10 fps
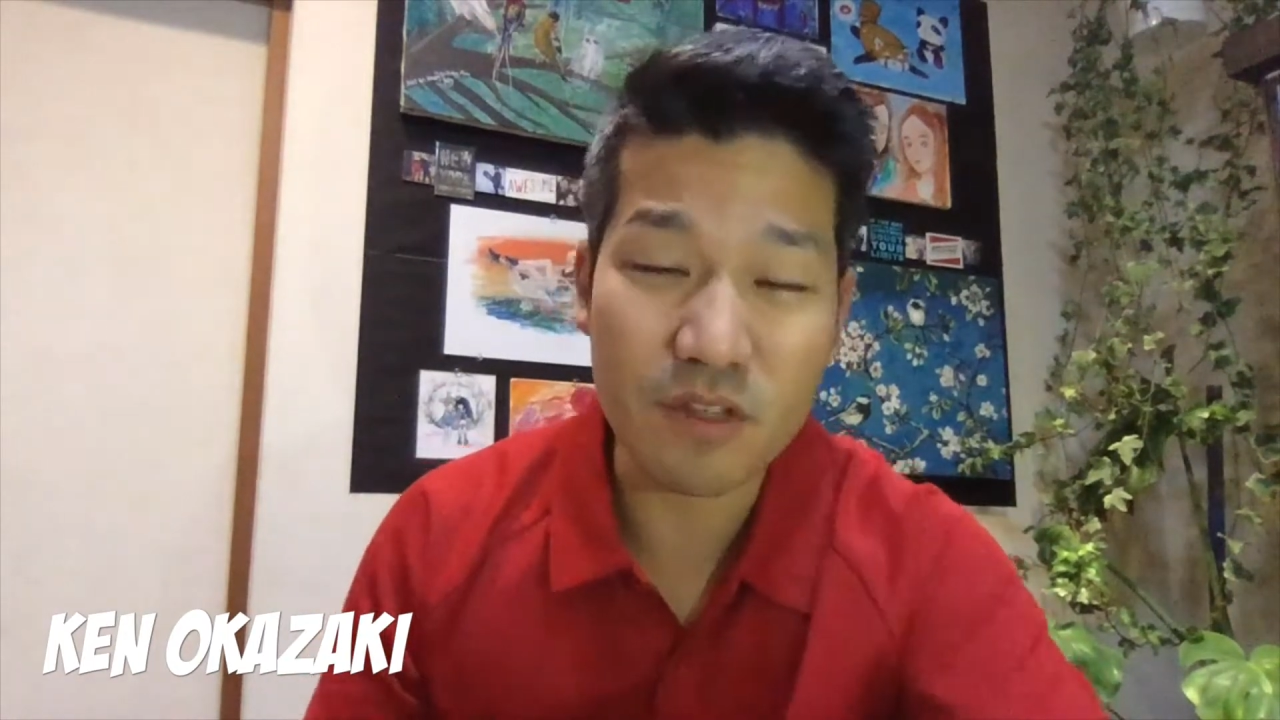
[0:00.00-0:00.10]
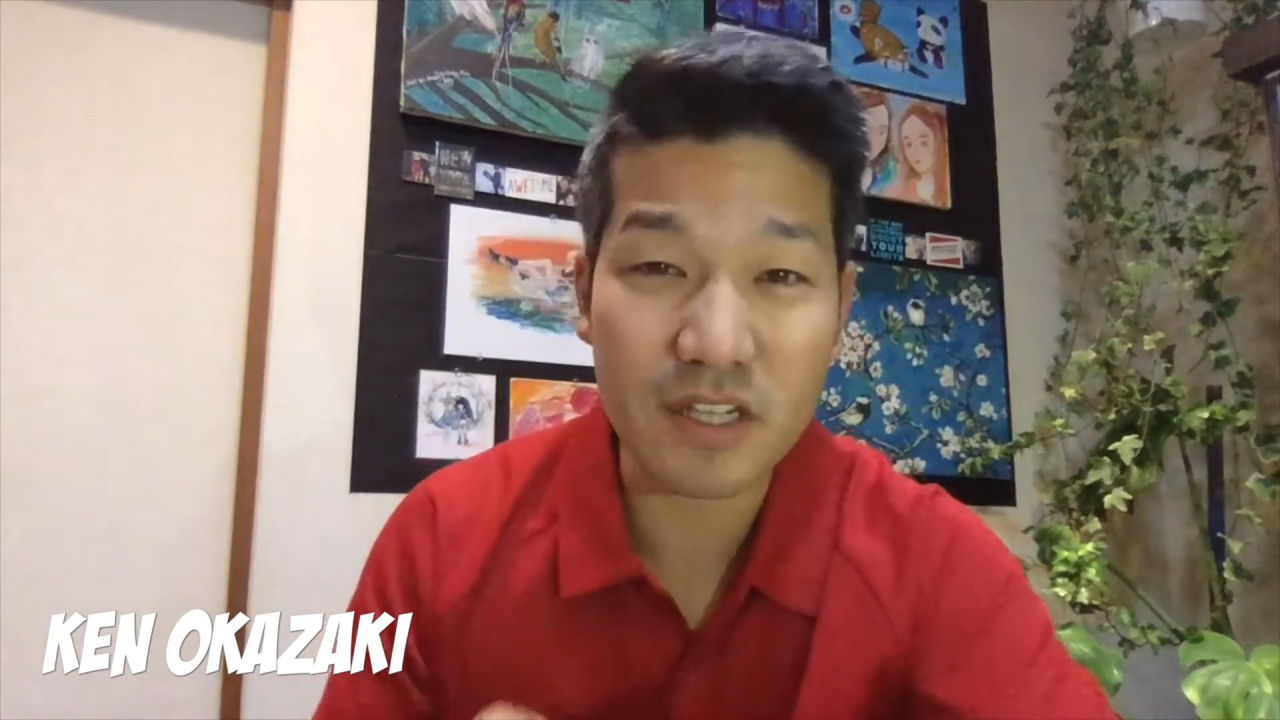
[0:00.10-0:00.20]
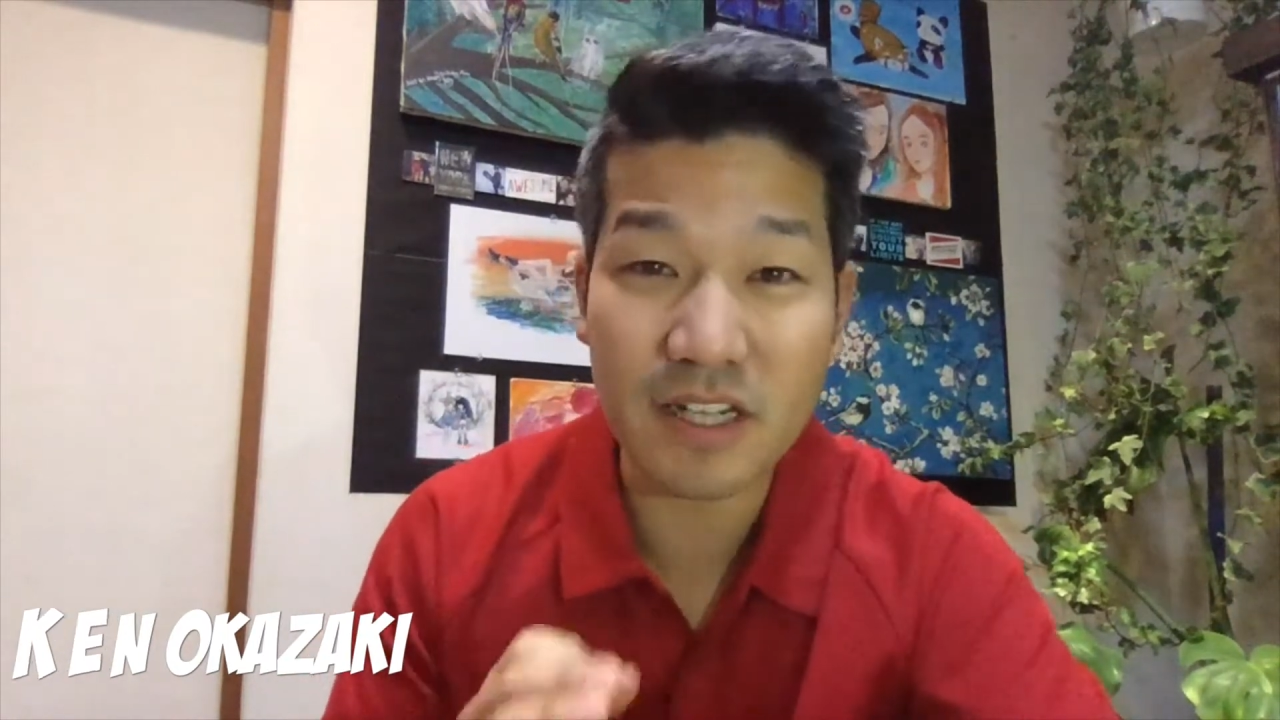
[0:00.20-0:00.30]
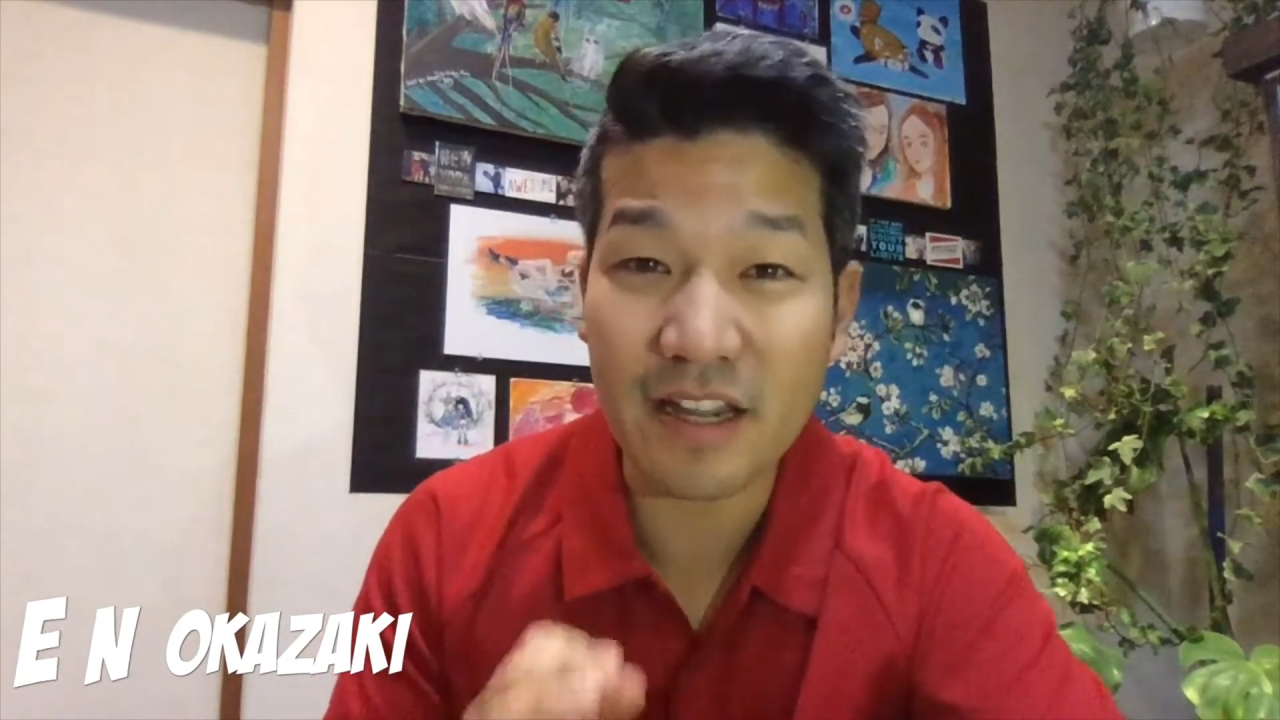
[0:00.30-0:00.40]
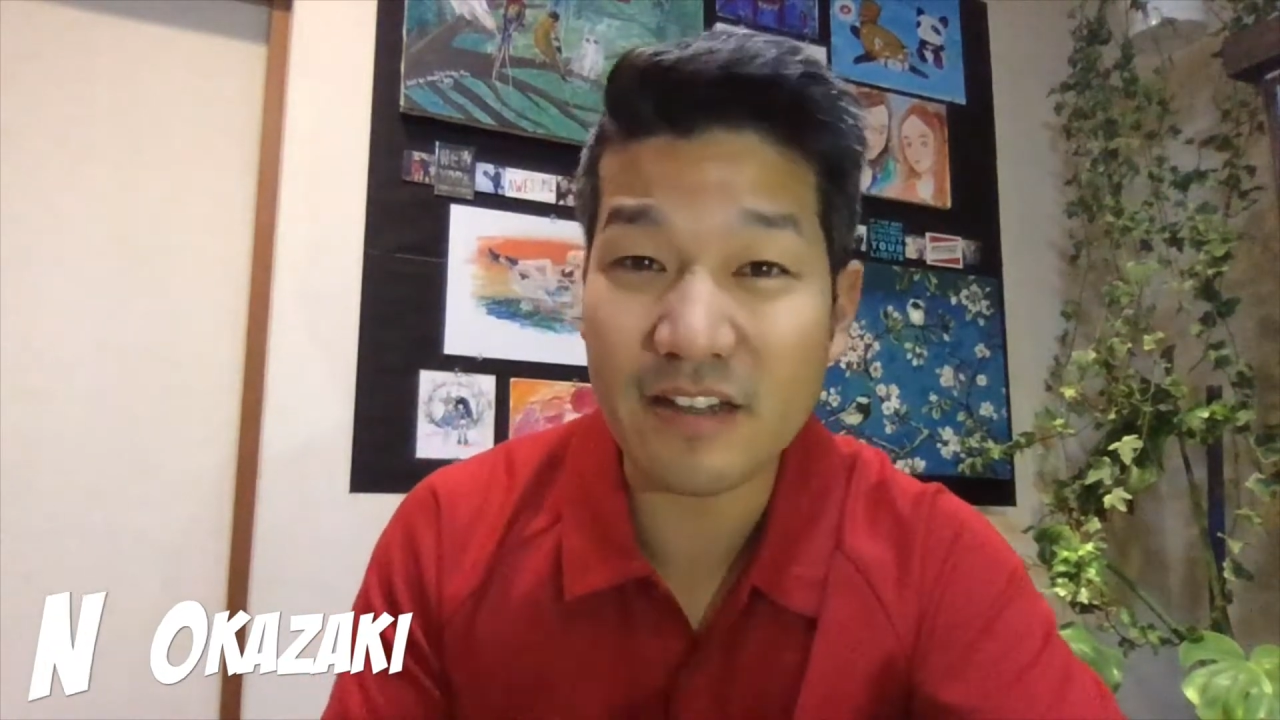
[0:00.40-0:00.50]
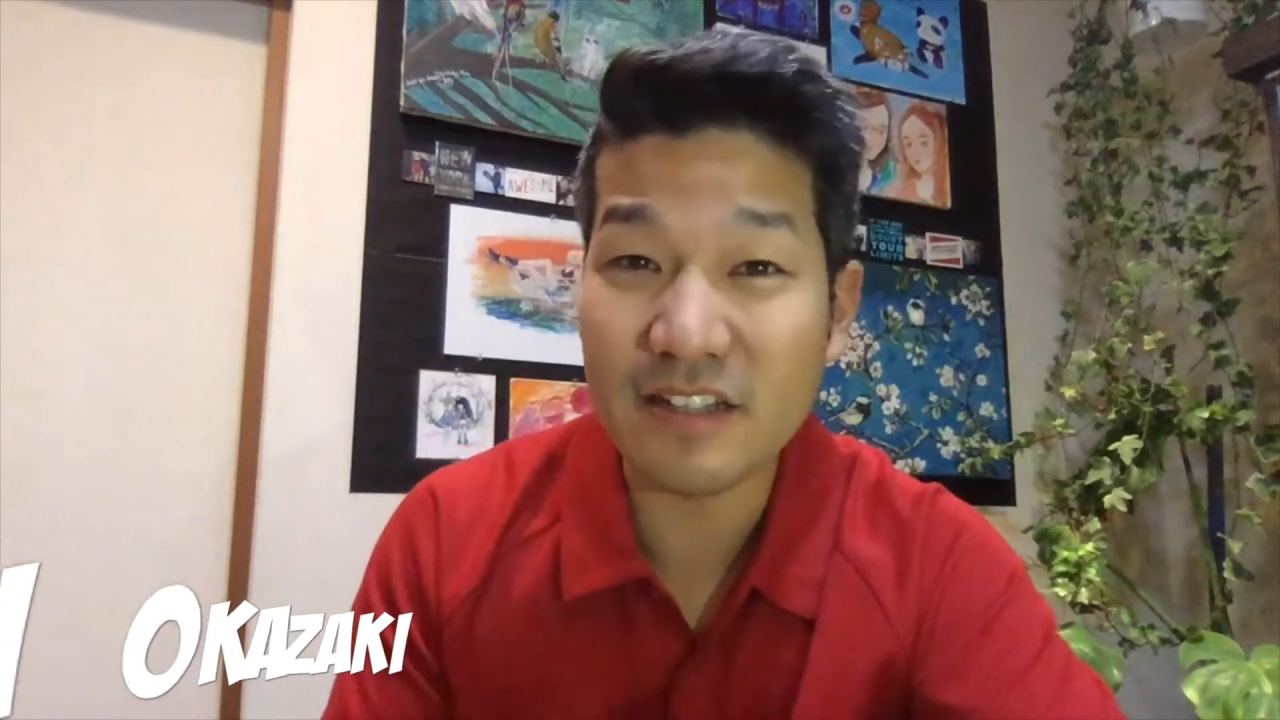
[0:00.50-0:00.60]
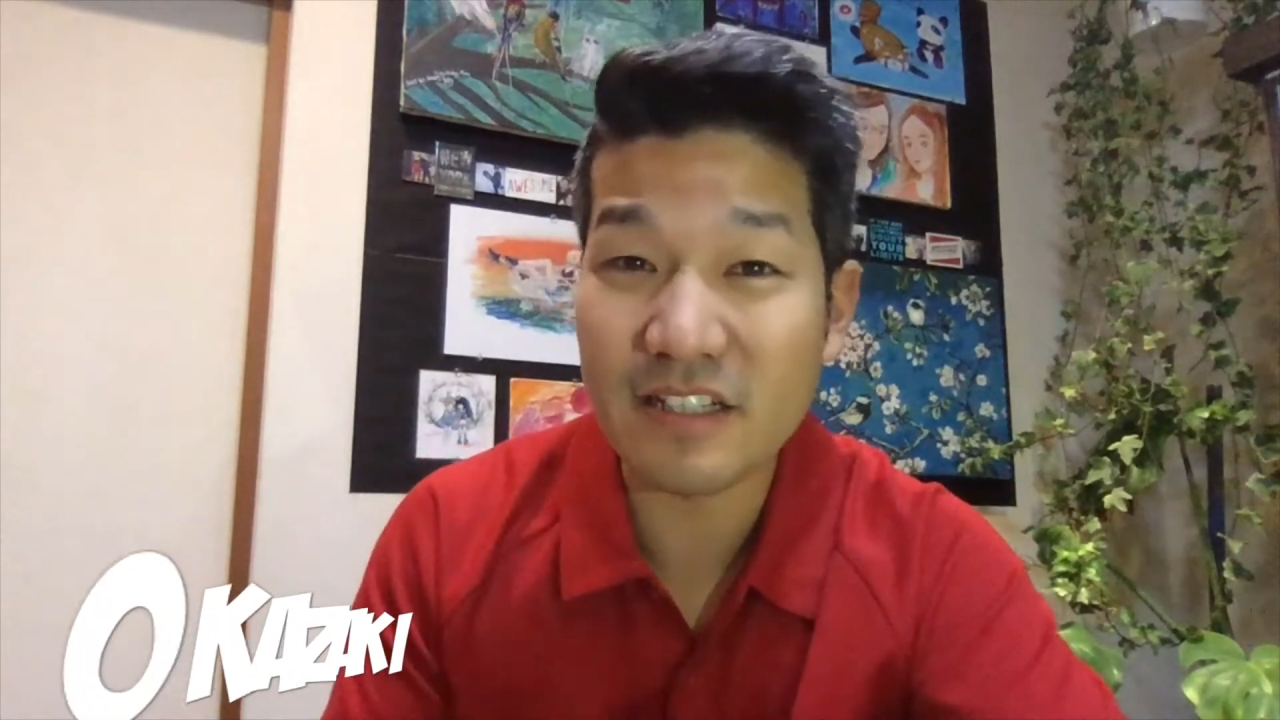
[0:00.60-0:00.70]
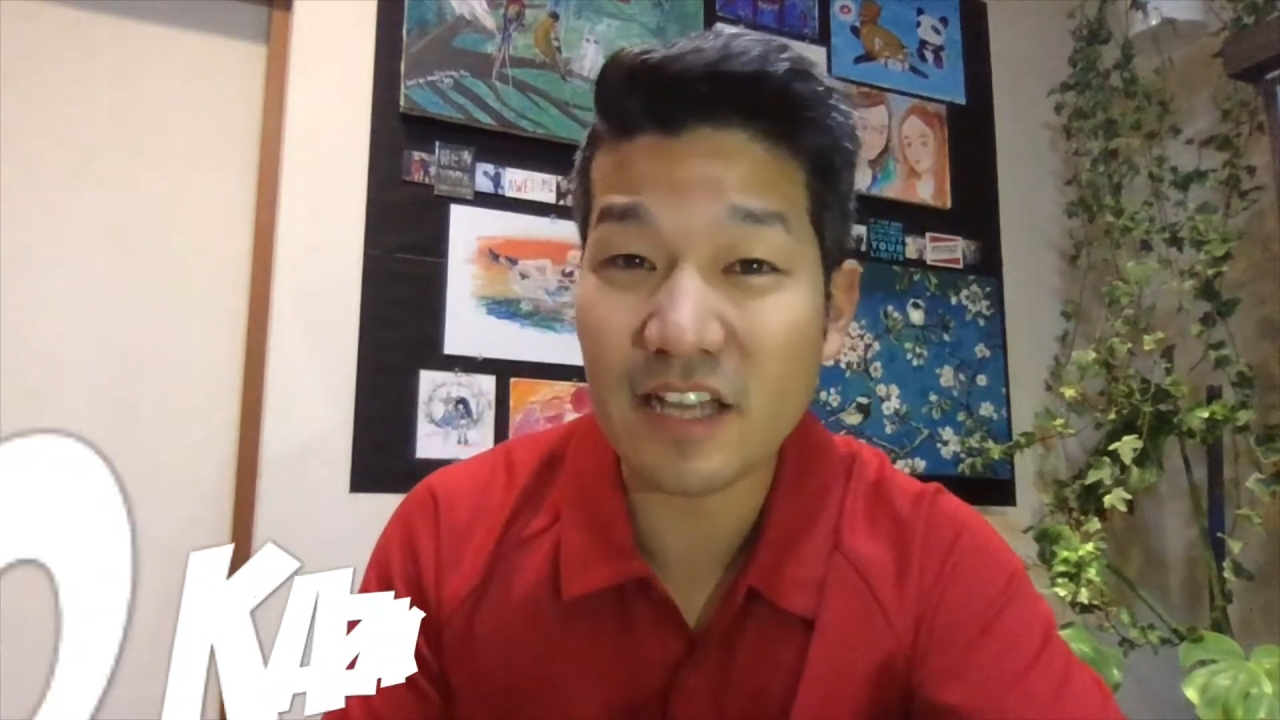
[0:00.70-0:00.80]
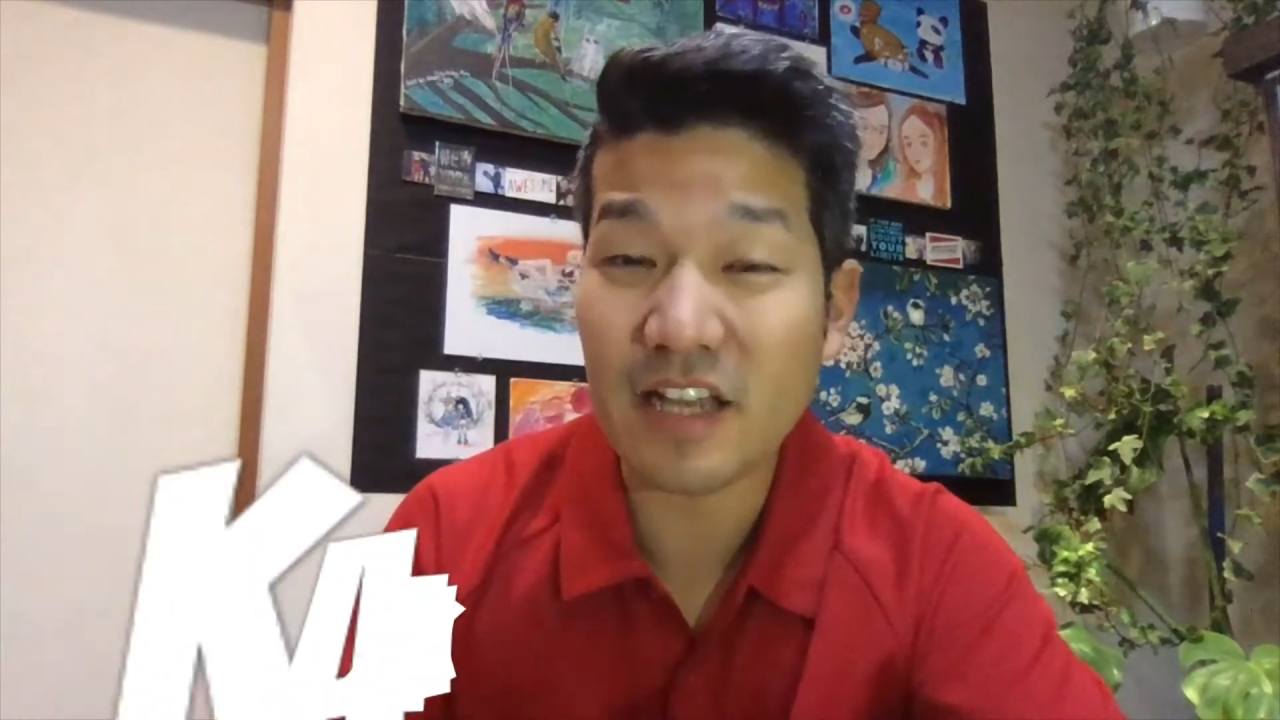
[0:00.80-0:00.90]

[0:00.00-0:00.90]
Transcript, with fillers: with the techniques